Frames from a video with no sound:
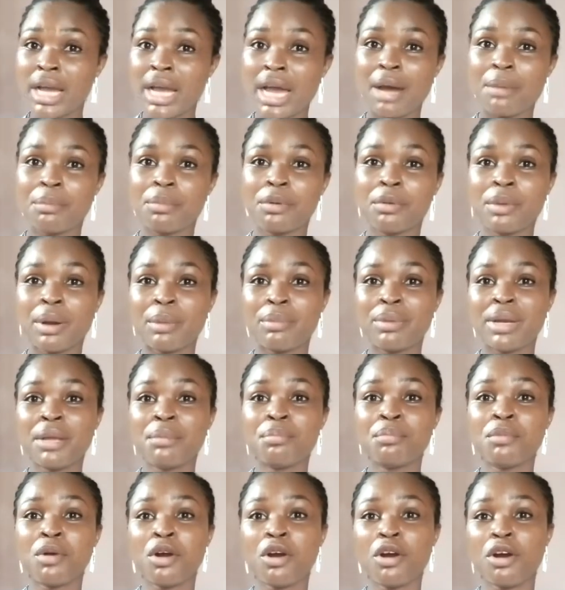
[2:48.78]
and probably
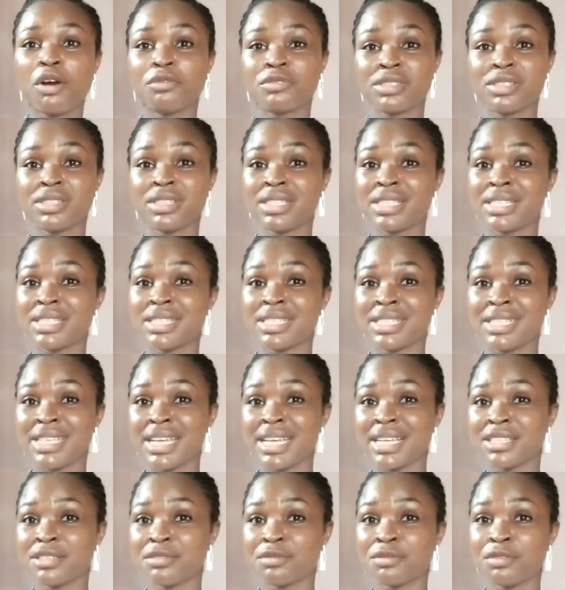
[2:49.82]
more often these
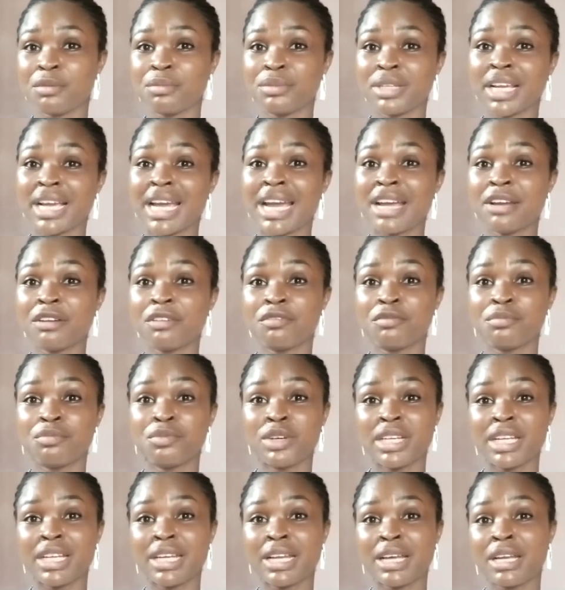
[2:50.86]
days from the kind of
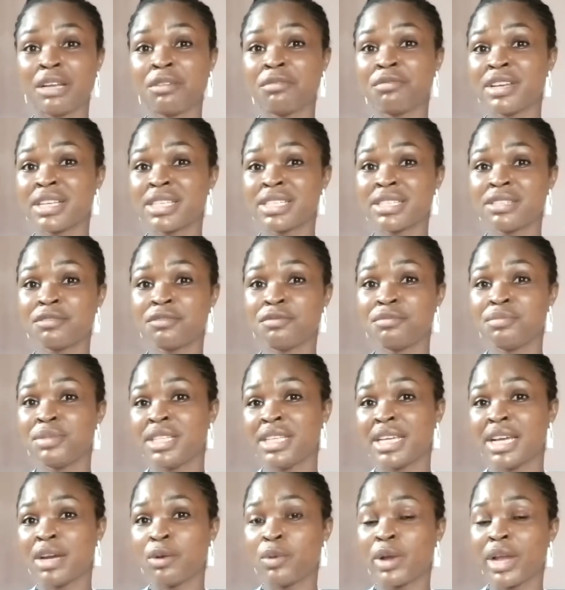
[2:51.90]
modern and invasive
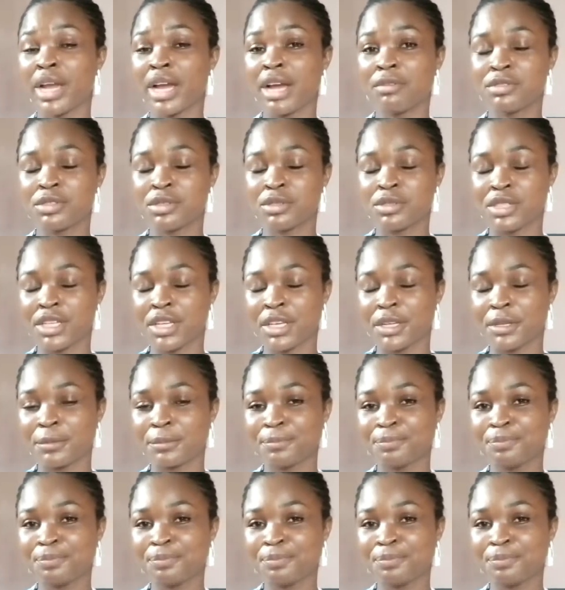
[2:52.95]
media we have today.